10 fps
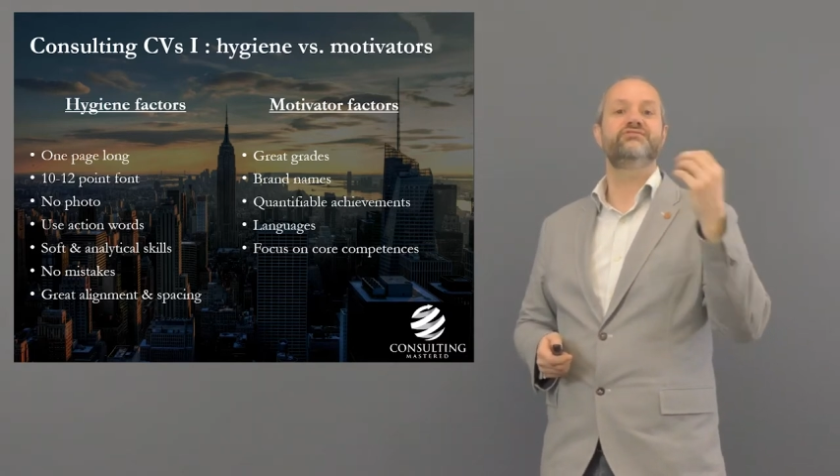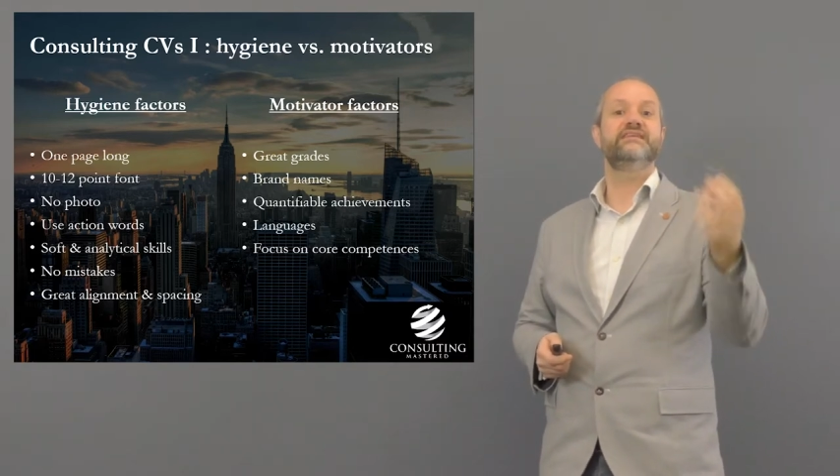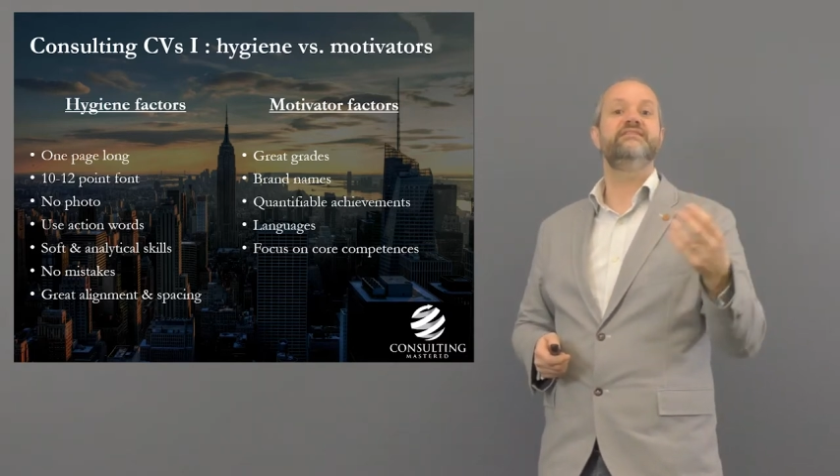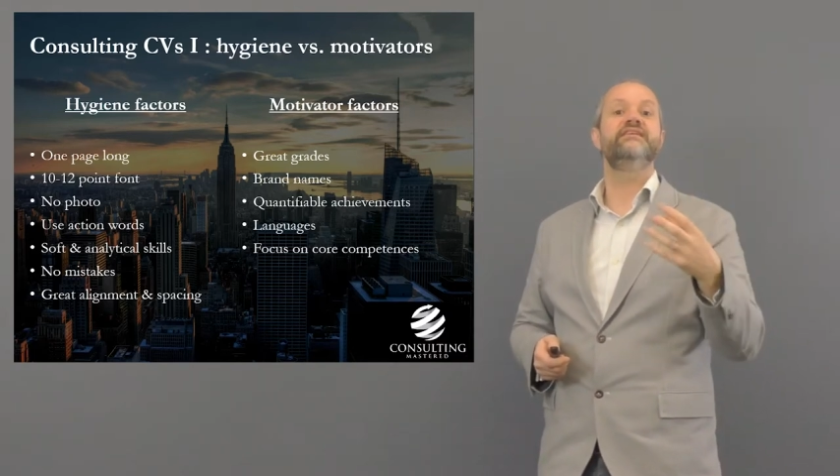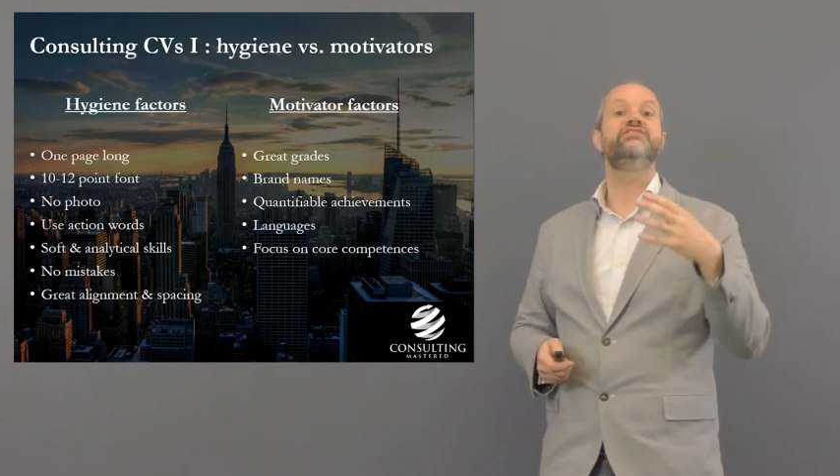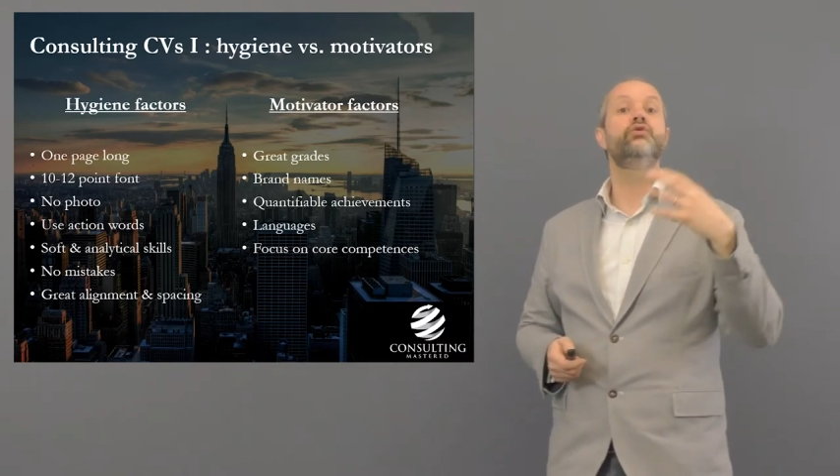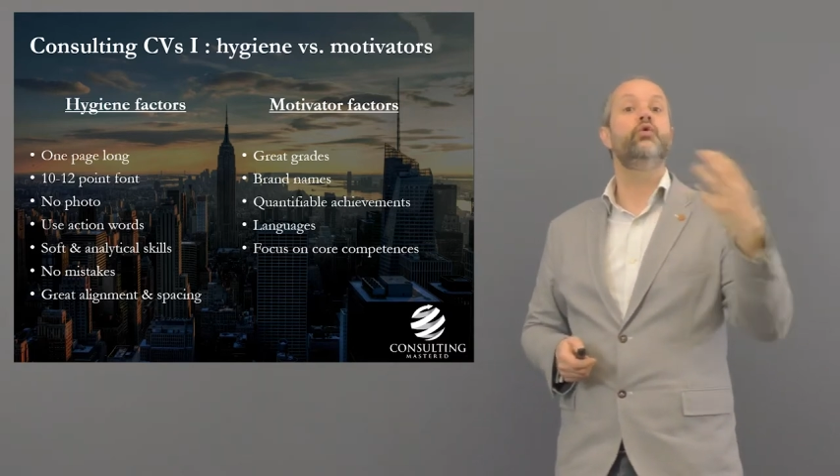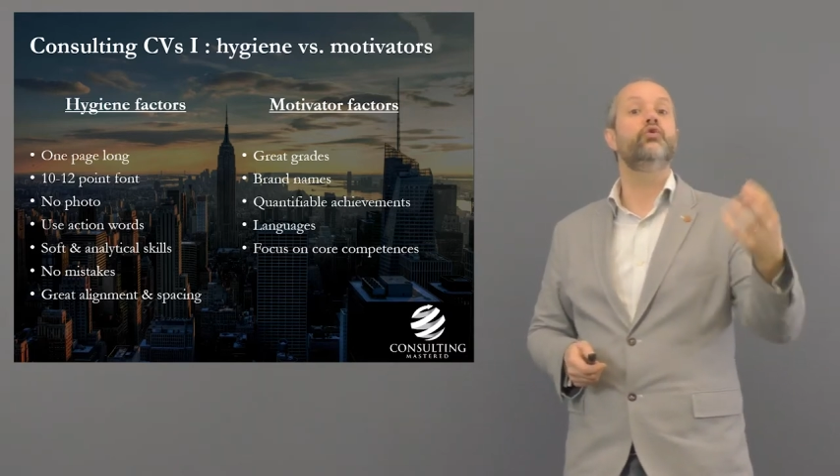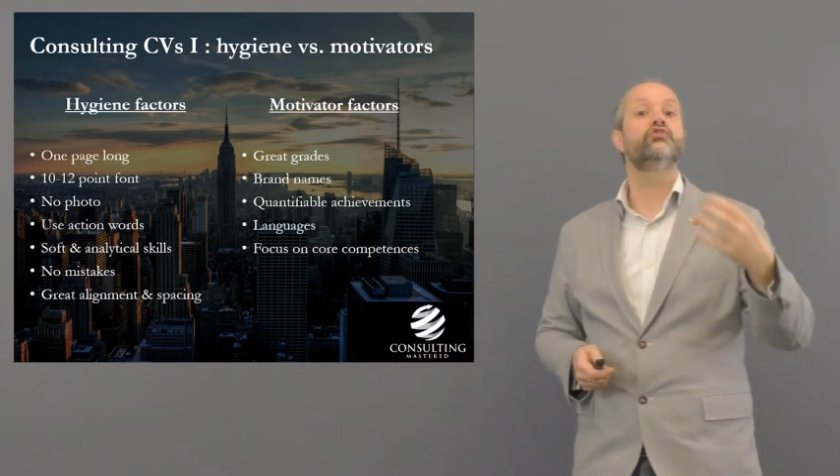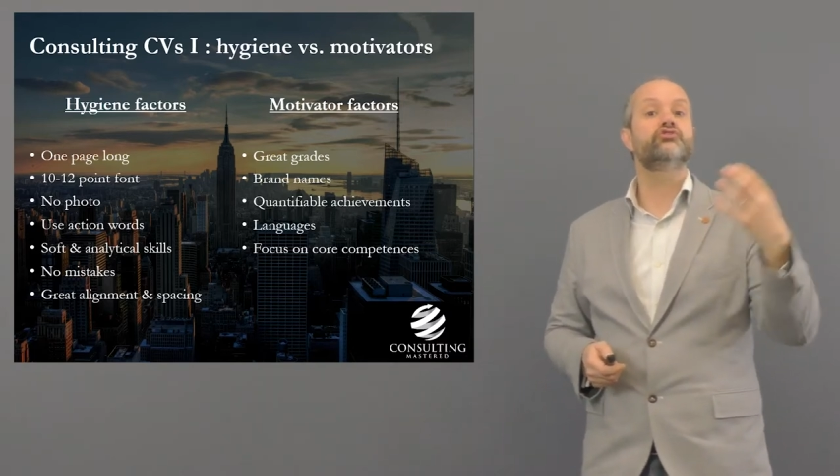CV
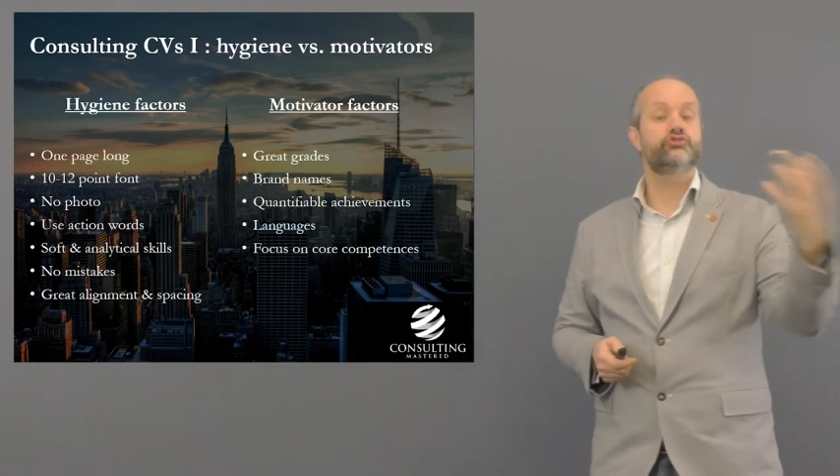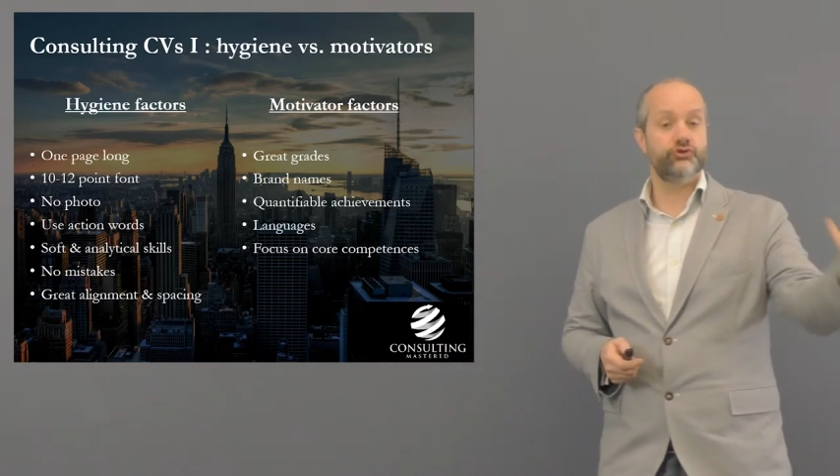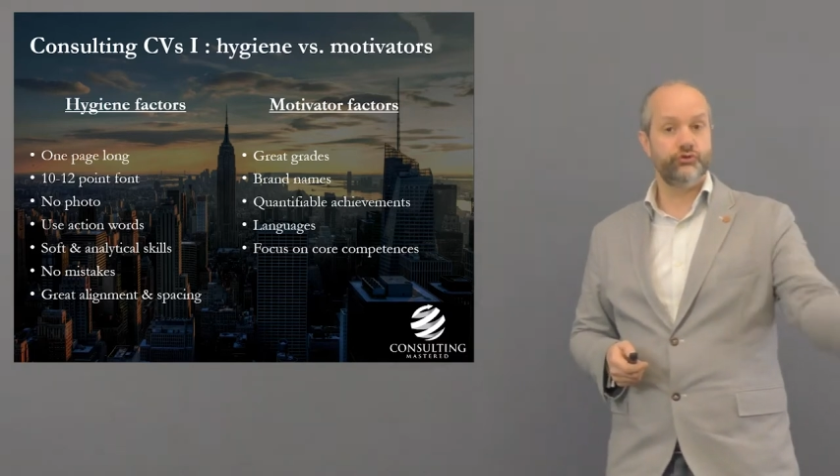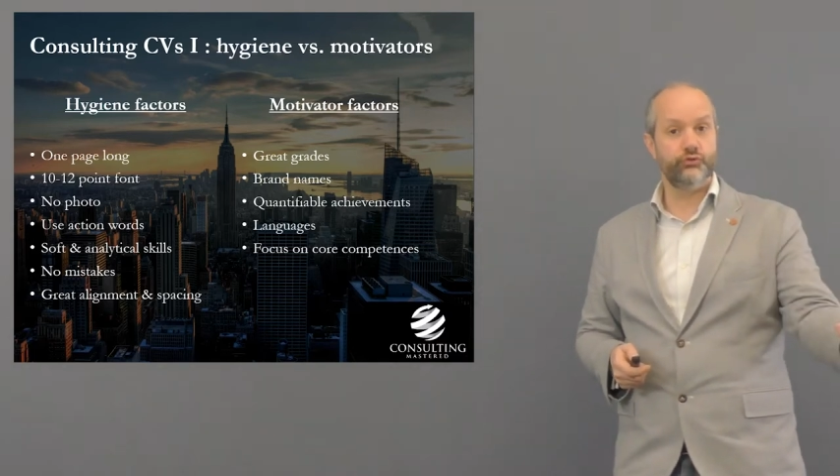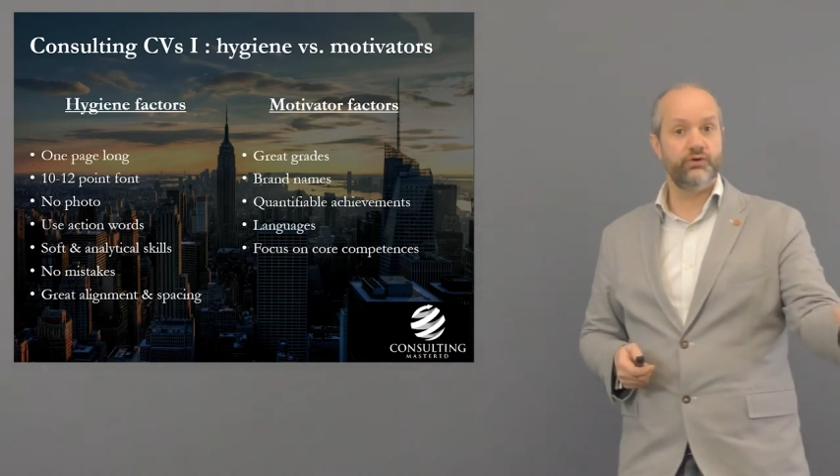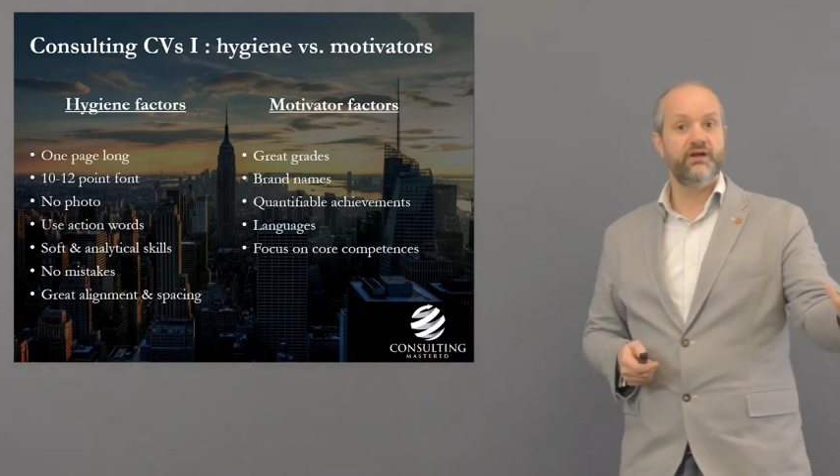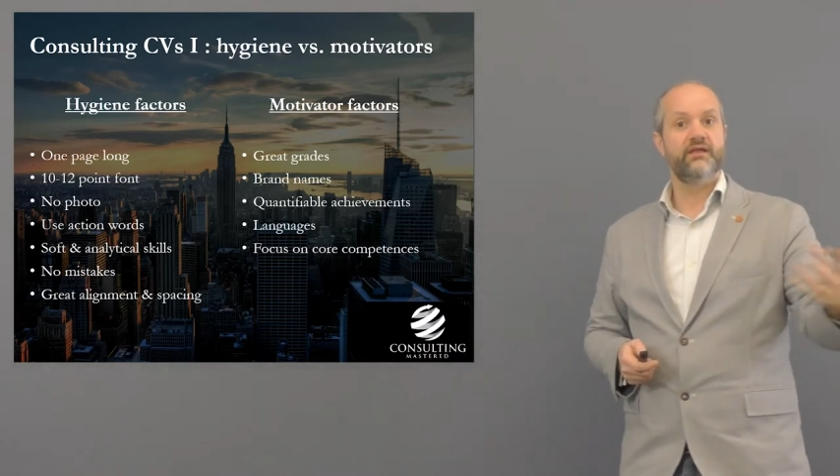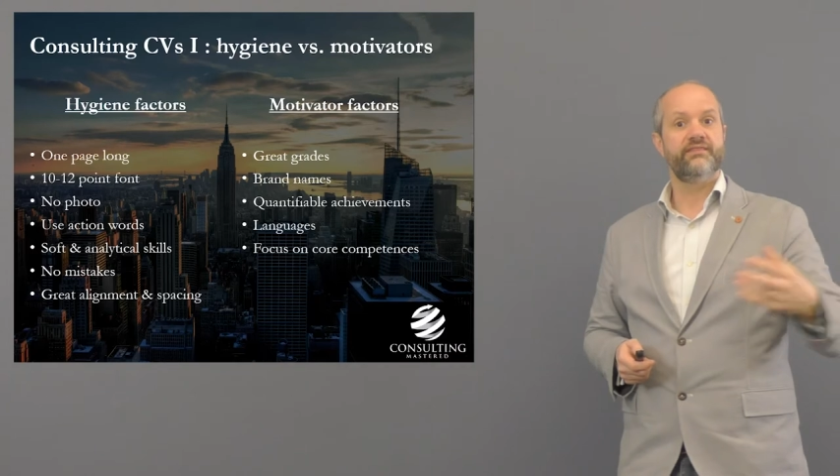talks to